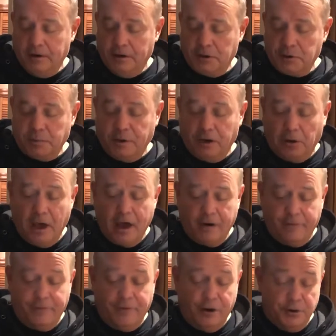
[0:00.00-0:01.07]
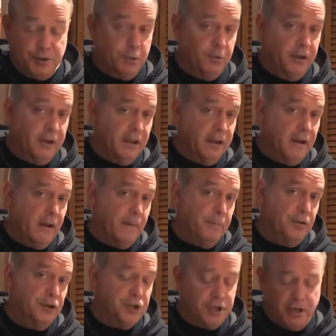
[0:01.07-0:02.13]
It's been a lot of fun doing it. I
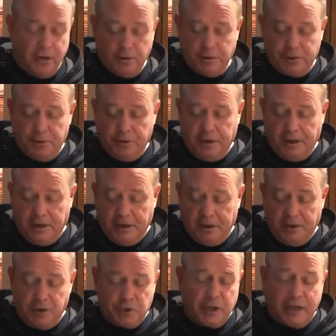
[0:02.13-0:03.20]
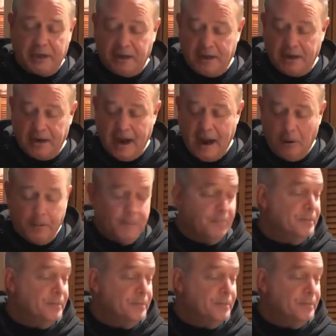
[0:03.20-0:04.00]
appreciate your tuning in and checking it out.